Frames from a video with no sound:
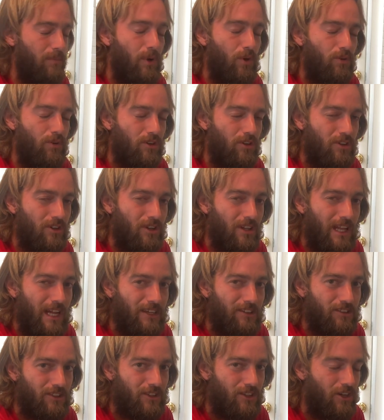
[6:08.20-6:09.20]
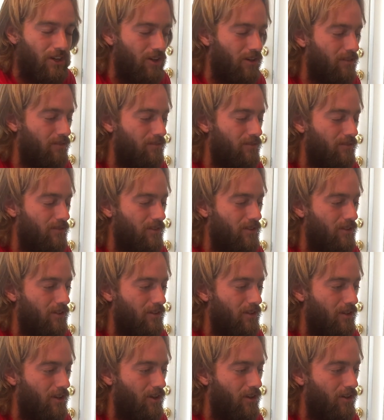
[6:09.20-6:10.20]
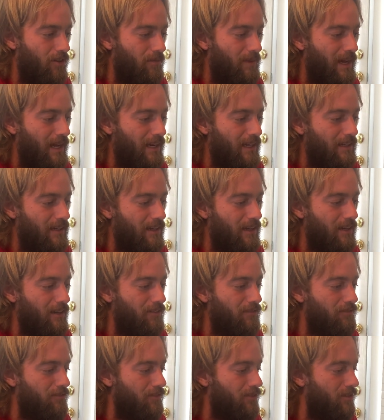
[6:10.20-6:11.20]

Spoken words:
Boker Kalashnikov automatic knife.